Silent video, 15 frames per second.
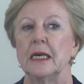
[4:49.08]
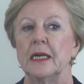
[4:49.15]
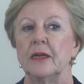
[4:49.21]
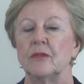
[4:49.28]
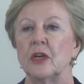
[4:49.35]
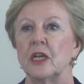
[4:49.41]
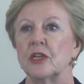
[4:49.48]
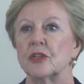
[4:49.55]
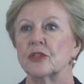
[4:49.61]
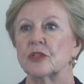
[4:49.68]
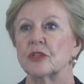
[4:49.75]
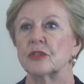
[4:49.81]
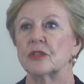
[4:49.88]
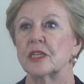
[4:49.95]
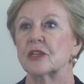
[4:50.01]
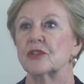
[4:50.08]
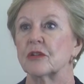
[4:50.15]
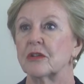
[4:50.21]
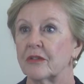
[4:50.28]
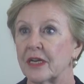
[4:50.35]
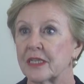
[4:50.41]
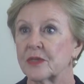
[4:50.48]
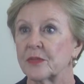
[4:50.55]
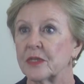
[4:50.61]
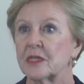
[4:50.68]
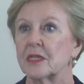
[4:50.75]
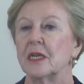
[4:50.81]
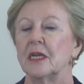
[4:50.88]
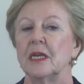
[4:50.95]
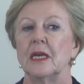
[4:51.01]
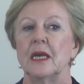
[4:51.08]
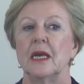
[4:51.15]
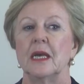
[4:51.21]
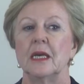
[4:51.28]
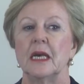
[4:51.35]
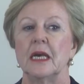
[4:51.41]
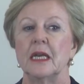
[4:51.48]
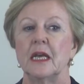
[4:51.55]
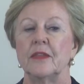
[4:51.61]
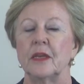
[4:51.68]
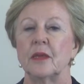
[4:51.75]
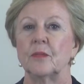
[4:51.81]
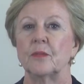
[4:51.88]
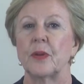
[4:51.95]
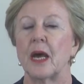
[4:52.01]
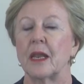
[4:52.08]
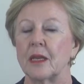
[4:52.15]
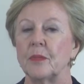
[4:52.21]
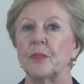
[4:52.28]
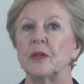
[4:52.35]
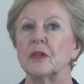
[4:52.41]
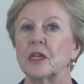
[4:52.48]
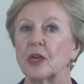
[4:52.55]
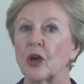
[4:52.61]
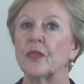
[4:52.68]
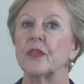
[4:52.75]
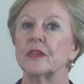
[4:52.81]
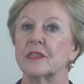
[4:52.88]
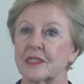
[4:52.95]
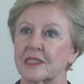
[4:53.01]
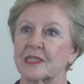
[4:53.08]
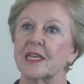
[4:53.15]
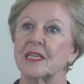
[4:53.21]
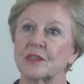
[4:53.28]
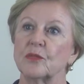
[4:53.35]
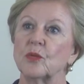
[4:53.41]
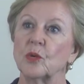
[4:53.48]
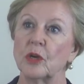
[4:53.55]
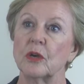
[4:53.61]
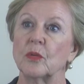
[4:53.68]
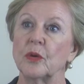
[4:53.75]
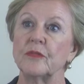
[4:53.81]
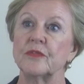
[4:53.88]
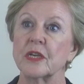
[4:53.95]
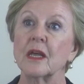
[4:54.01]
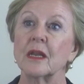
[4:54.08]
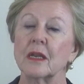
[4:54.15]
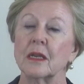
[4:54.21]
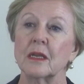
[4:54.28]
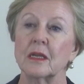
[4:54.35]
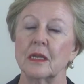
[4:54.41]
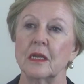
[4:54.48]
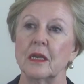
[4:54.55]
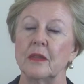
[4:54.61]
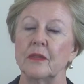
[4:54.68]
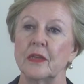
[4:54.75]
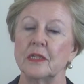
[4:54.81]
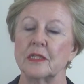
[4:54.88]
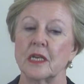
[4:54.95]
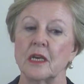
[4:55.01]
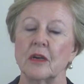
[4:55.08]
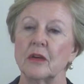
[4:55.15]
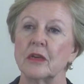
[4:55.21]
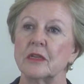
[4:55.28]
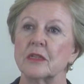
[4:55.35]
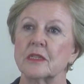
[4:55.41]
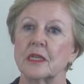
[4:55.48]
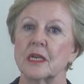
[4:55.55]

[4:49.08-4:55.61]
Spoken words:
in relation to sexual harassment, and I think partly building on the successful work we've done in these areas,